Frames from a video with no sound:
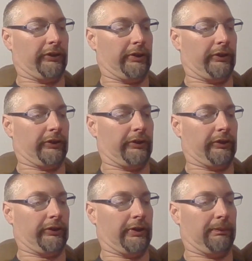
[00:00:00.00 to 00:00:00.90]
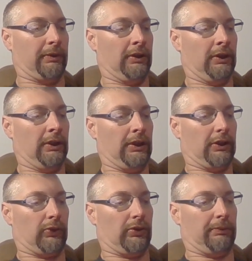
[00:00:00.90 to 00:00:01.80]
citizenship.
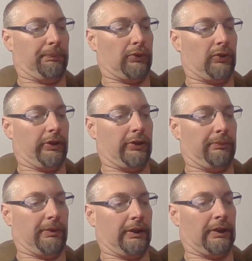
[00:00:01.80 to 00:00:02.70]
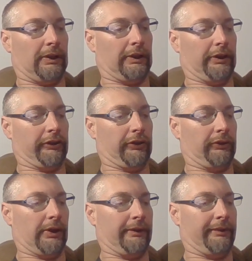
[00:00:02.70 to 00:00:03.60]
Your employer may not let you
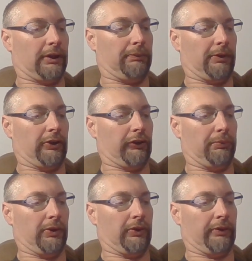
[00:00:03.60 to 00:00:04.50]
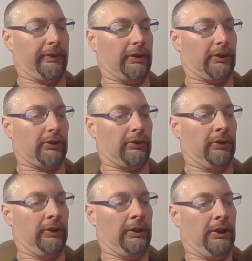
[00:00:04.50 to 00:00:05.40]
drive a commercial motor vehicle
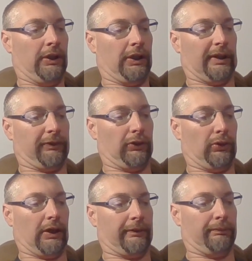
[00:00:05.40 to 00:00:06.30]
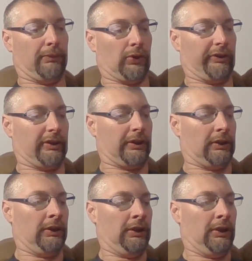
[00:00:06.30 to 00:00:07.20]
if you have more
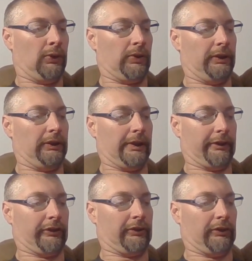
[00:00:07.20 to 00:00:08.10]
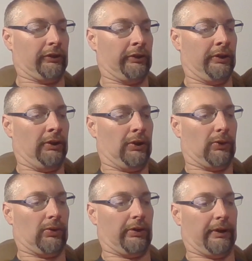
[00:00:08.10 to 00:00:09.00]
than one license,
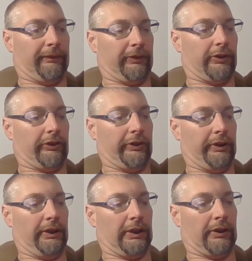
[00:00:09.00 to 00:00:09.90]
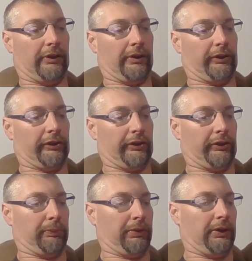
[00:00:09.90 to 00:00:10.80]
or if your CDL is
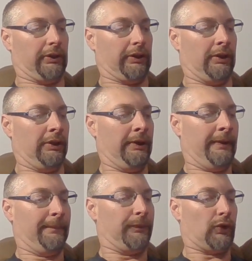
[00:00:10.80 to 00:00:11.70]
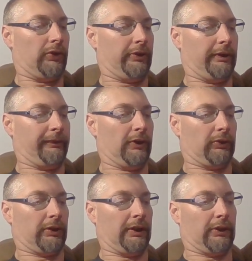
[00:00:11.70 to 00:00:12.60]
suspended or
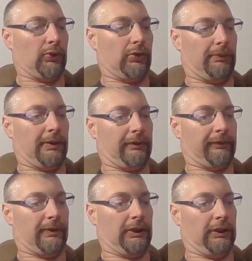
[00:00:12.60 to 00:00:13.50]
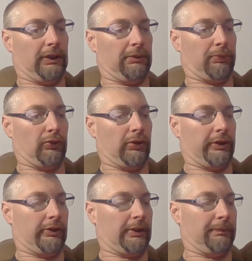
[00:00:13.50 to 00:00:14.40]
revoked. A court may fine the
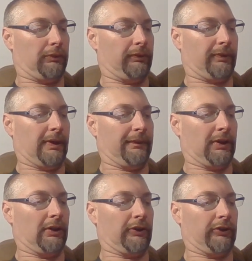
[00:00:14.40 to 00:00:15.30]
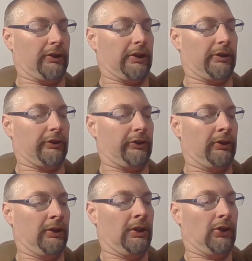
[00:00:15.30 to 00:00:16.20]
employer up to $5,000
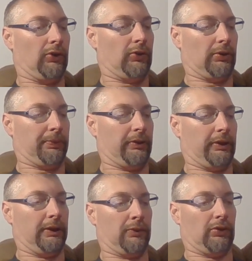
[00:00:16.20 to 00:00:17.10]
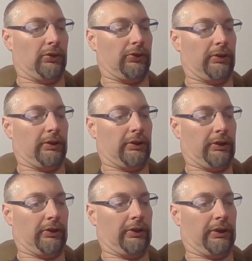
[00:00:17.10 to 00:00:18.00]
or put him or
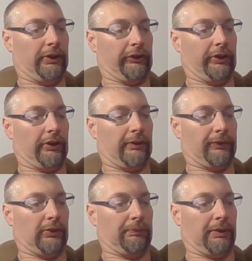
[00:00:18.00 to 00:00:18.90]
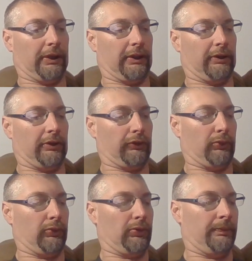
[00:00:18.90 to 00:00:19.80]
her in jail for breaking this
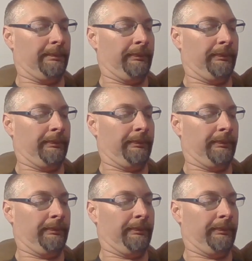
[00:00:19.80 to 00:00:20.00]
rule.